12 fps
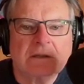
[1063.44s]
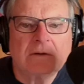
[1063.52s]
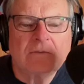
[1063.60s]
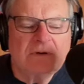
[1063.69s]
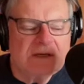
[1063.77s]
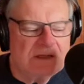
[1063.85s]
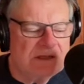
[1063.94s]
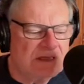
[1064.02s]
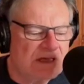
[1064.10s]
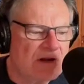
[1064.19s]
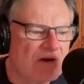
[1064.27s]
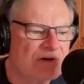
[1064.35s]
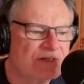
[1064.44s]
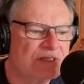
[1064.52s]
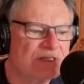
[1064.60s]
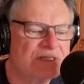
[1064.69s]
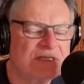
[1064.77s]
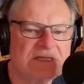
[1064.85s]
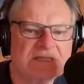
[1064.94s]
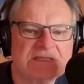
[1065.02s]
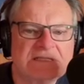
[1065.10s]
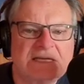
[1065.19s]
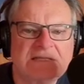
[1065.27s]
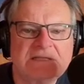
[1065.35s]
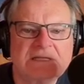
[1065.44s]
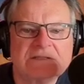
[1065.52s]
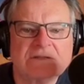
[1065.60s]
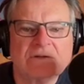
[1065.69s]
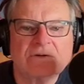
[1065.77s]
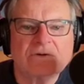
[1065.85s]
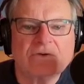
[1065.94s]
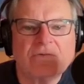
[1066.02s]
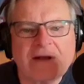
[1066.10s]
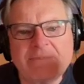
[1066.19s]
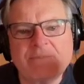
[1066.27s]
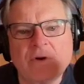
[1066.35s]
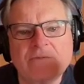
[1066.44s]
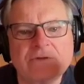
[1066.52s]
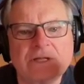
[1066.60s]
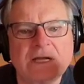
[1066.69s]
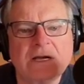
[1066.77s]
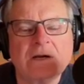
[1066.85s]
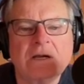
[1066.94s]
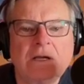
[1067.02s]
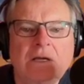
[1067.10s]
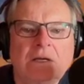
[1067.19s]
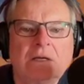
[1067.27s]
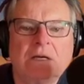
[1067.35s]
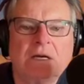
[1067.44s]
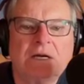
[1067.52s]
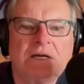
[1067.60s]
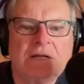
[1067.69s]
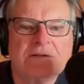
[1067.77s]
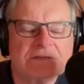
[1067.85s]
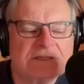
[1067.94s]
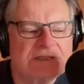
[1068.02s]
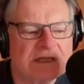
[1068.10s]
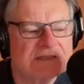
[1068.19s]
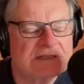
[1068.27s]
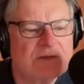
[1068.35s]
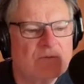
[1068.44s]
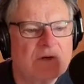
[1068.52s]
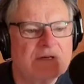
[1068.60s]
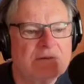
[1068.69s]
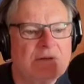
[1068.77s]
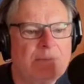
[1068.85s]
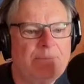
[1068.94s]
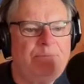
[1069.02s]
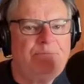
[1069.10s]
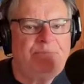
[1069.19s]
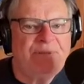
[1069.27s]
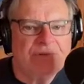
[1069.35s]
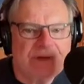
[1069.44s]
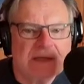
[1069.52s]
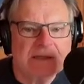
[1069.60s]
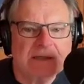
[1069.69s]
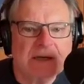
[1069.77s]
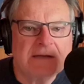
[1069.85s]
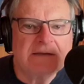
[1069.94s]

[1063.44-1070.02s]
What is the urgency to send this little crap over there another $61 billion?